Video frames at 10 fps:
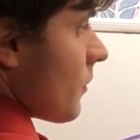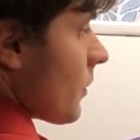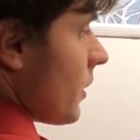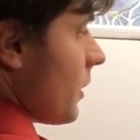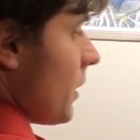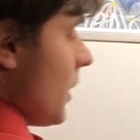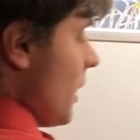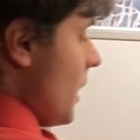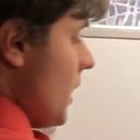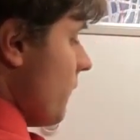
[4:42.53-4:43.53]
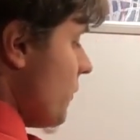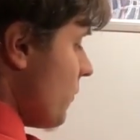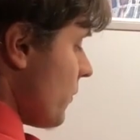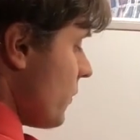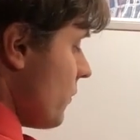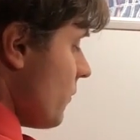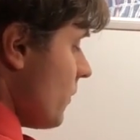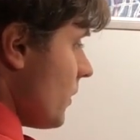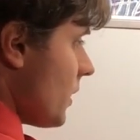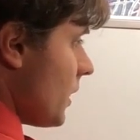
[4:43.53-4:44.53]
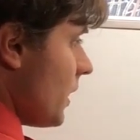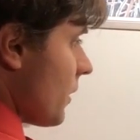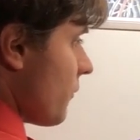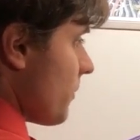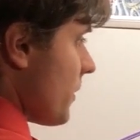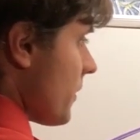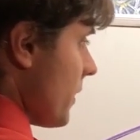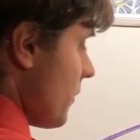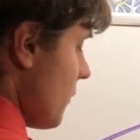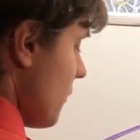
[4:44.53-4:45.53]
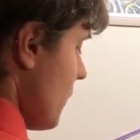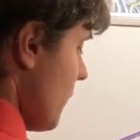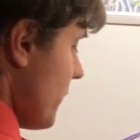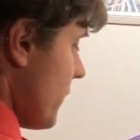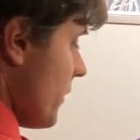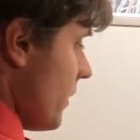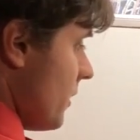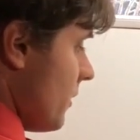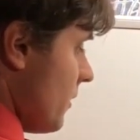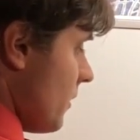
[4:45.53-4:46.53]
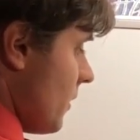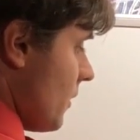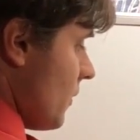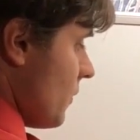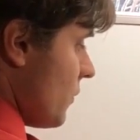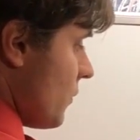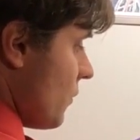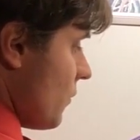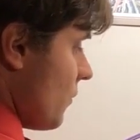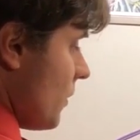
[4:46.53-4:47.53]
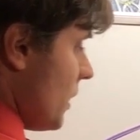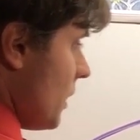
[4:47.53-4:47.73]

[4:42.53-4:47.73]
Okay? If you were to connect from the center of the Sun to